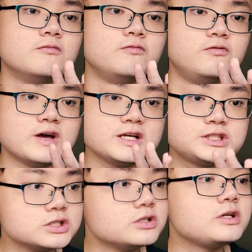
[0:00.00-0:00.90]
They
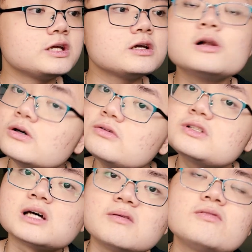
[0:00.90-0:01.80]
should include
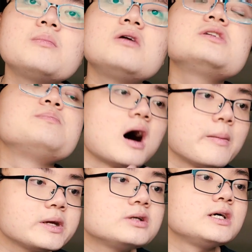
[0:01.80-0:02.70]
some of the most
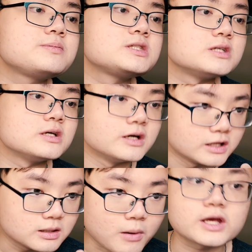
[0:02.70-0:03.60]
popular tips in the
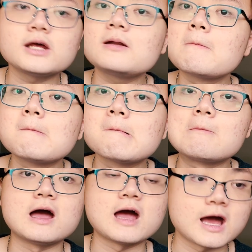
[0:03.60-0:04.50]
market,
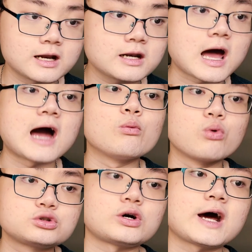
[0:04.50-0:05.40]
and I
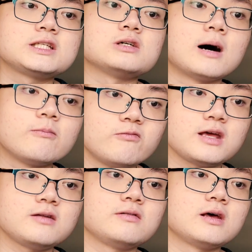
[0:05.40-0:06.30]
will try to
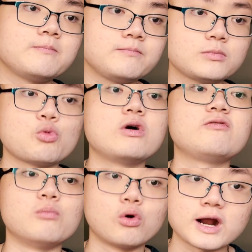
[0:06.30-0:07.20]
update them with
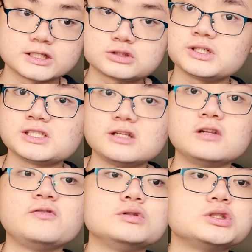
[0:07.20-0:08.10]
more entries in the
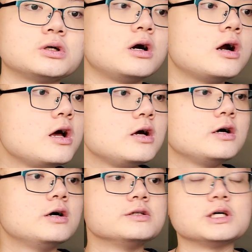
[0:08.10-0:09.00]
future.
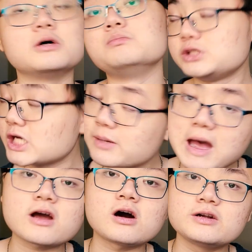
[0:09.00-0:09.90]
So check back
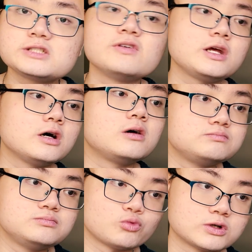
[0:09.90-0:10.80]
on this video
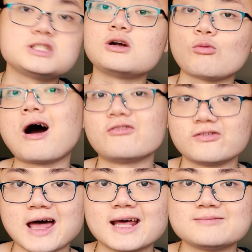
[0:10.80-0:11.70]
once in a while for
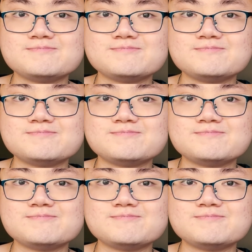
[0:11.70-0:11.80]
that.